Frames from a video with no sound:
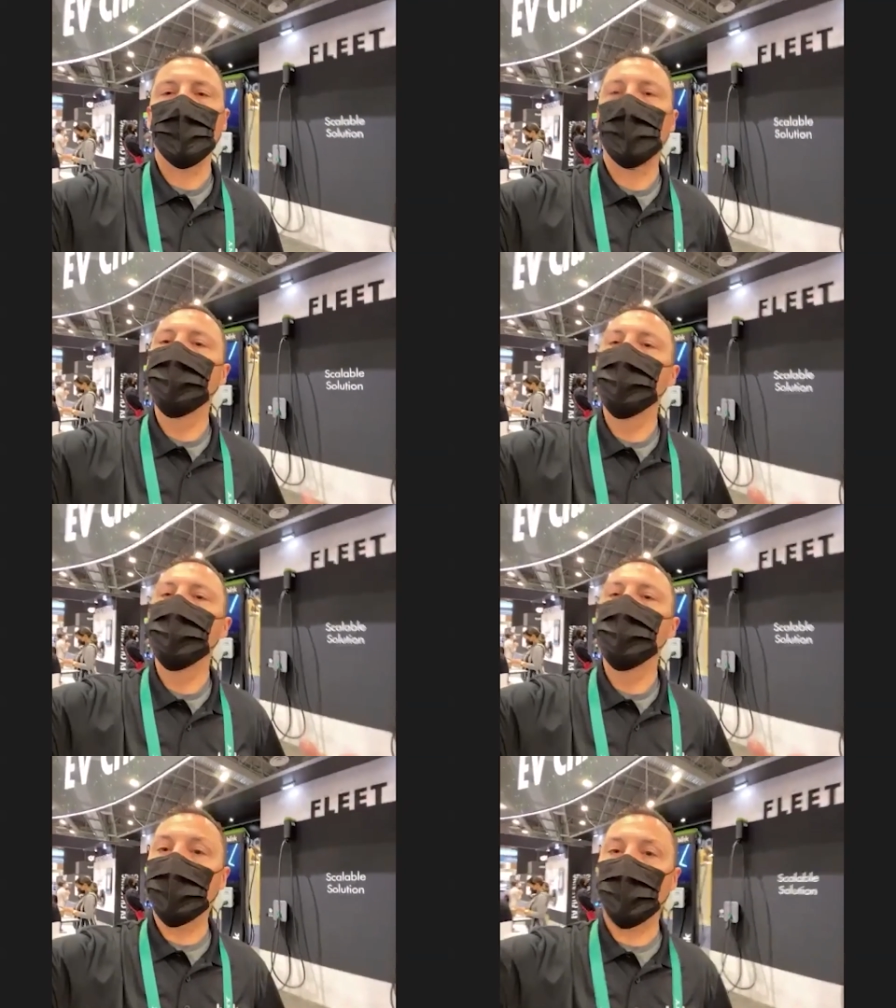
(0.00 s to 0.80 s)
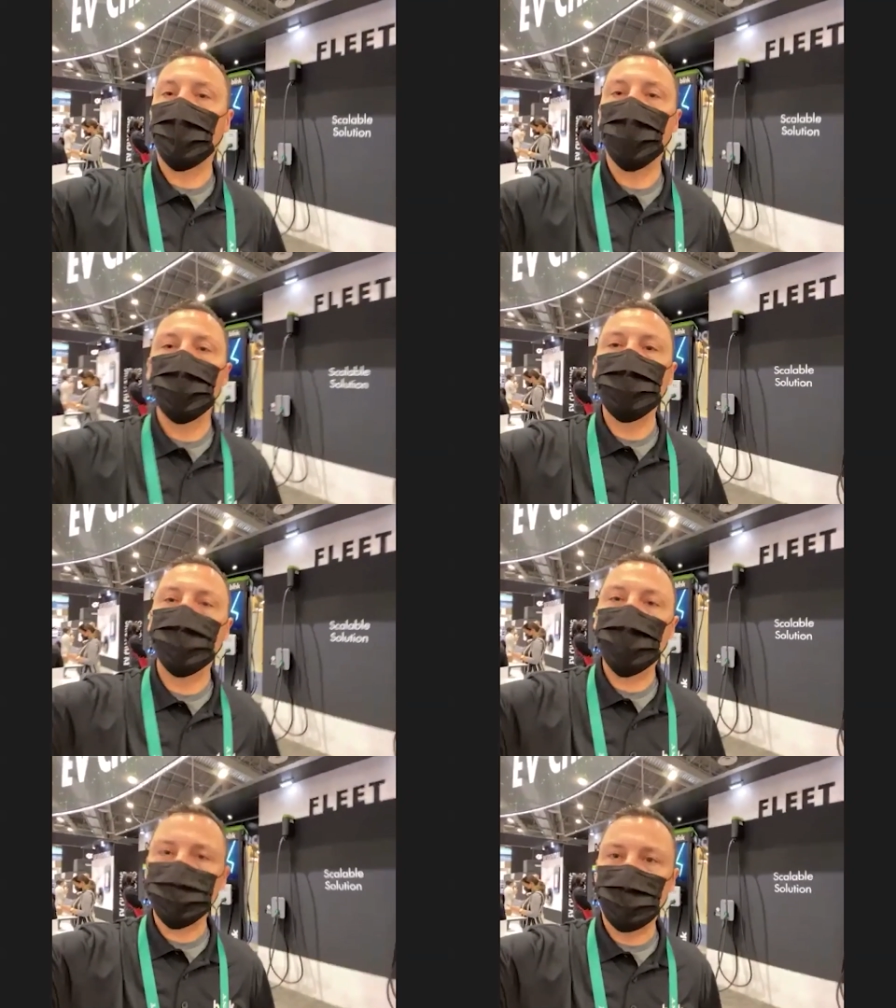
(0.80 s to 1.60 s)
We can do a co
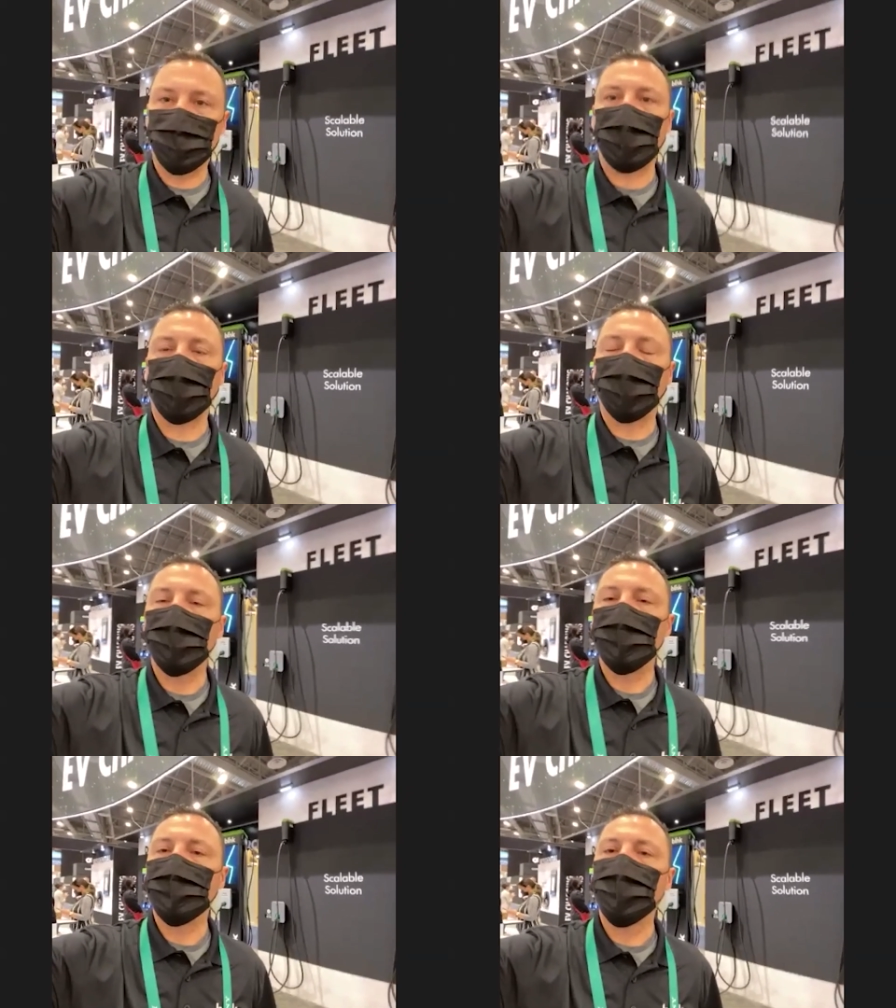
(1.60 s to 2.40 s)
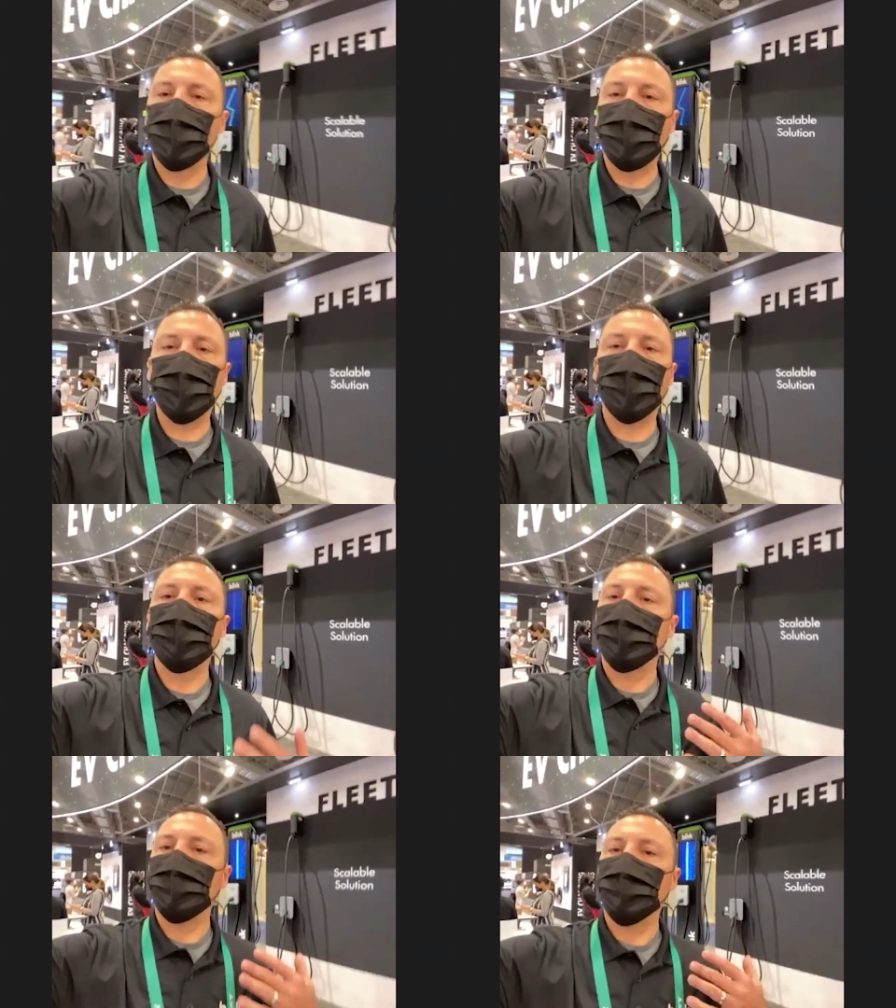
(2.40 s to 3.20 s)
investment model where
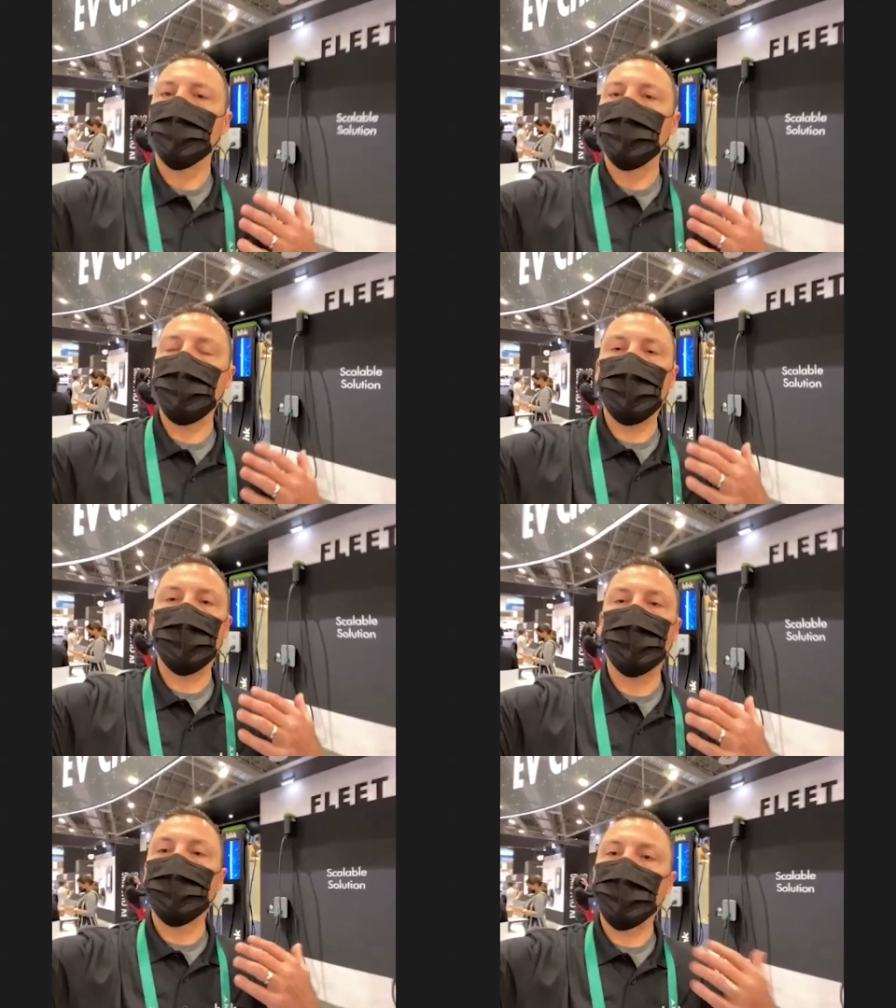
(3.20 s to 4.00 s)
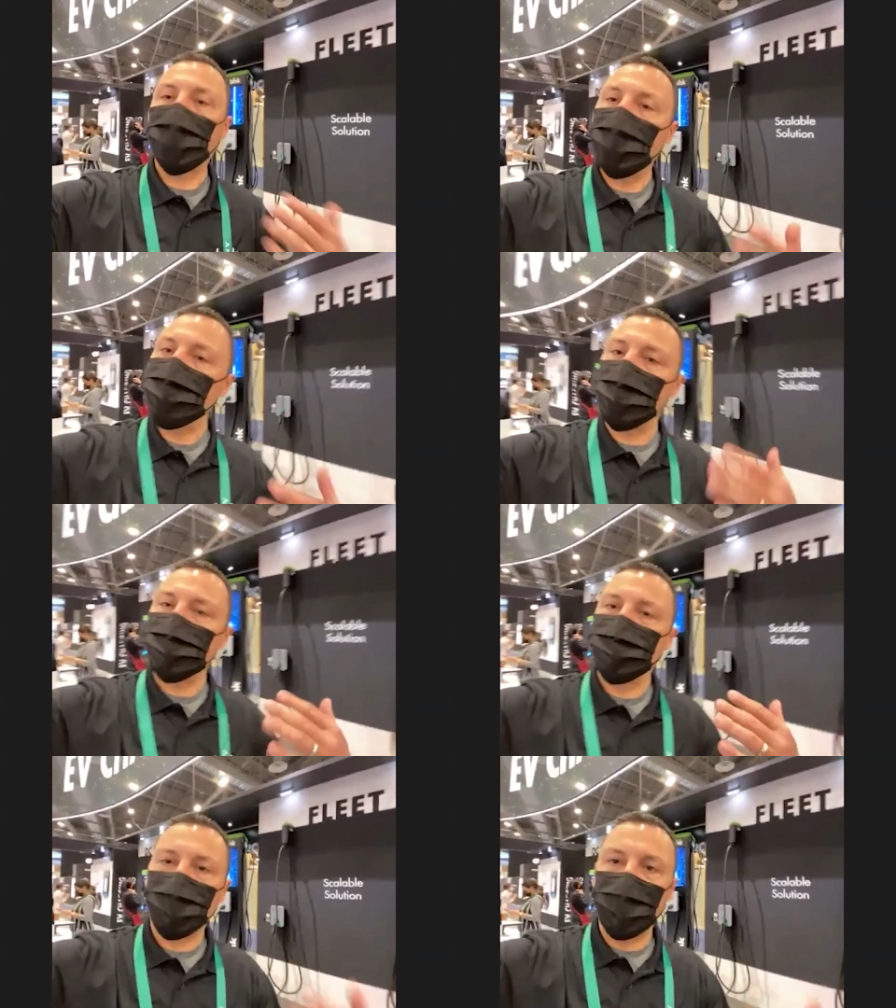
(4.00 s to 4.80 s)
the location
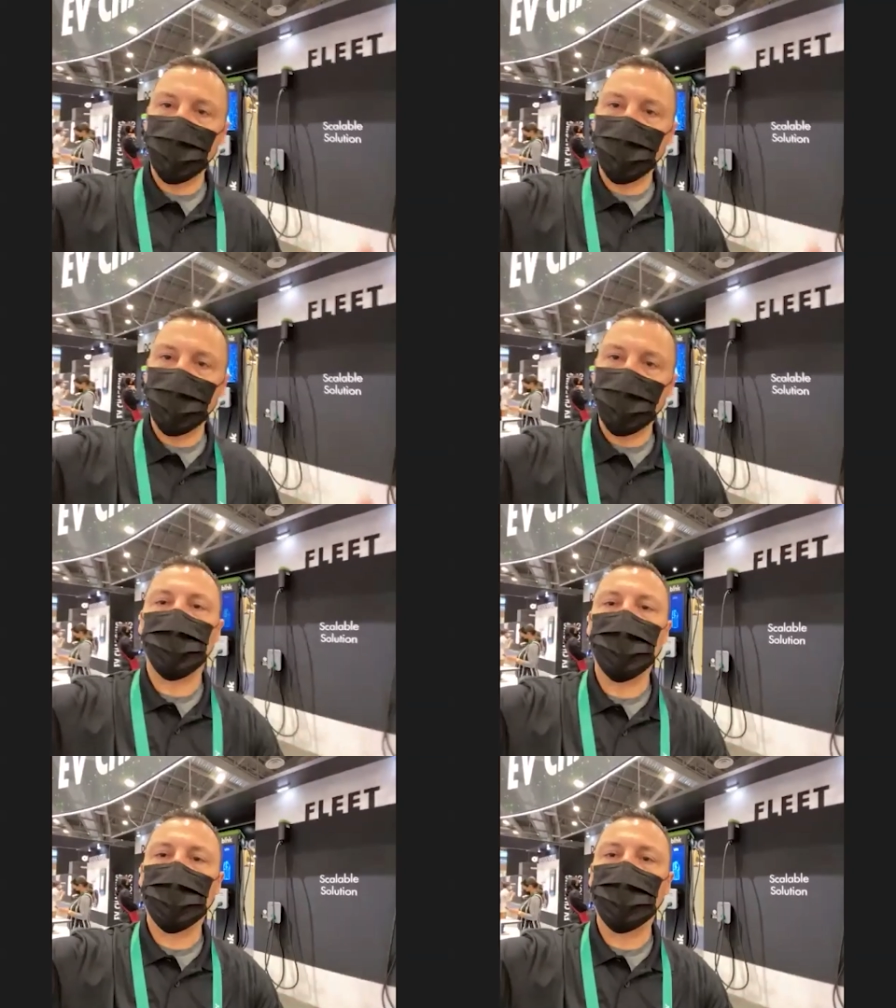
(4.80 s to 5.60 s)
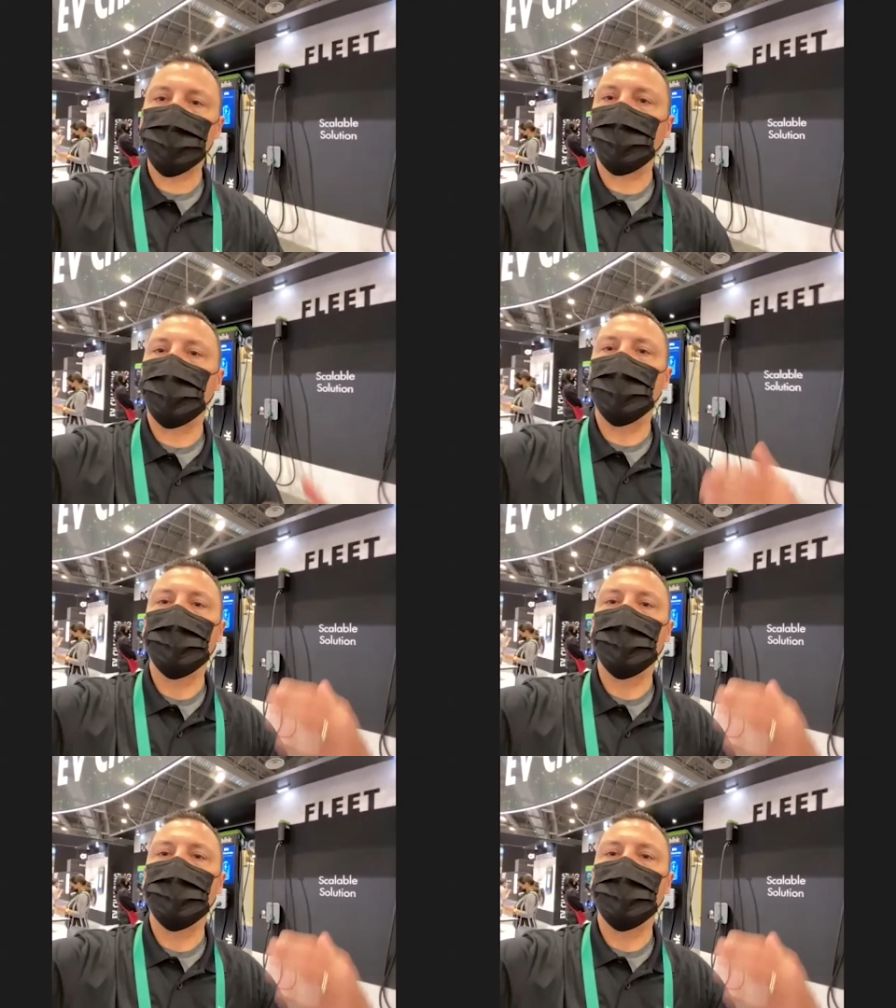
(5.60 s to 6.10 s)
brings the power to the parking spot,